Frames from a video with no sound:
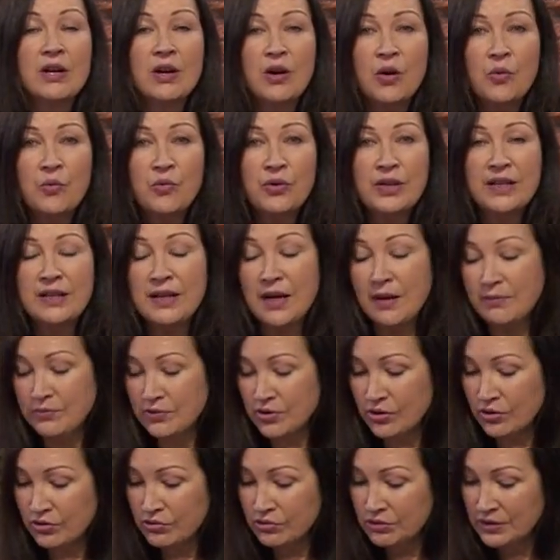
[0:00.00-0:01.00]
And we
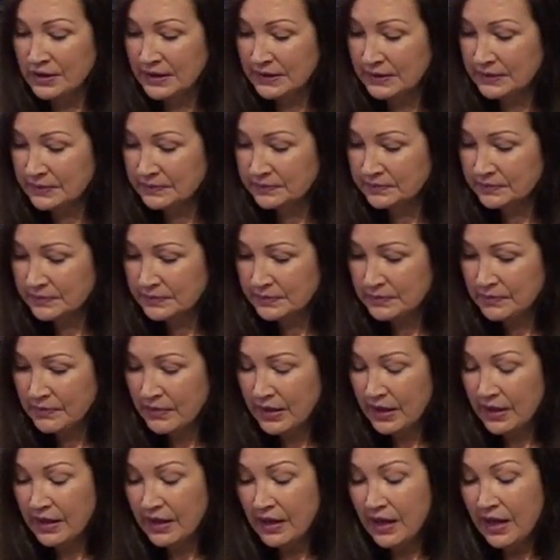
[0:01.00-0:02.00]
kept going.
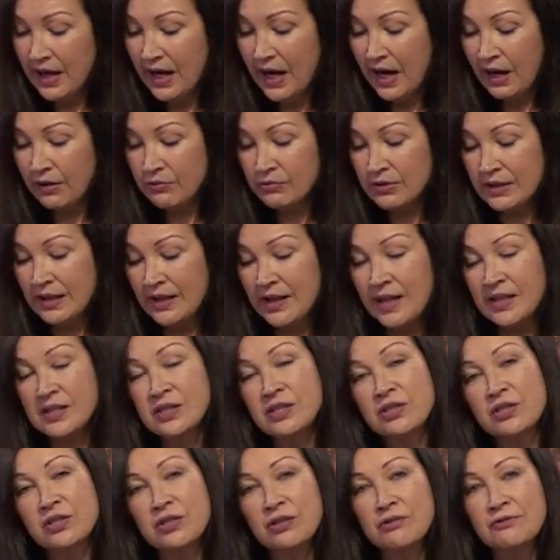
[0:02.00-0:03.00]
I
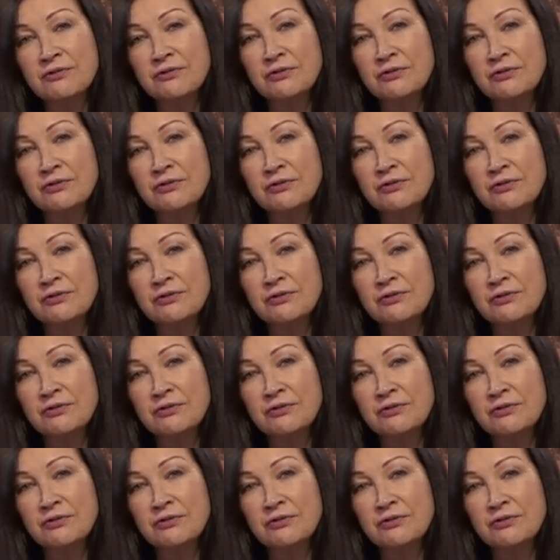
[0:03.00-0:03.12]
realized too,